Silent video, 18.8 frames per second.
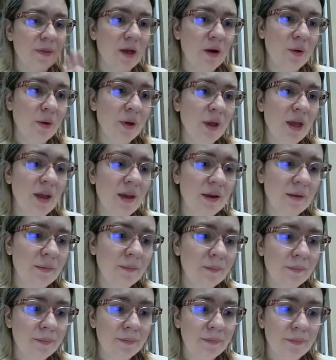Okay,
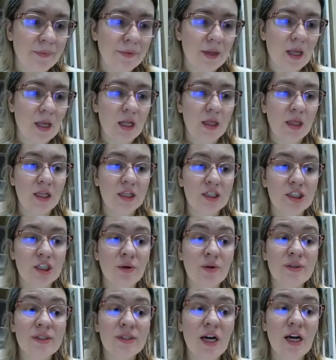let's
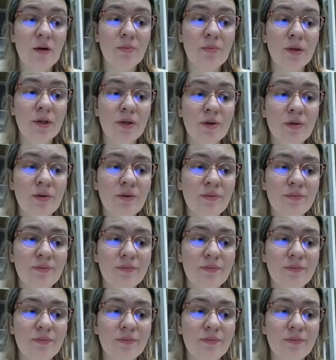go into upload.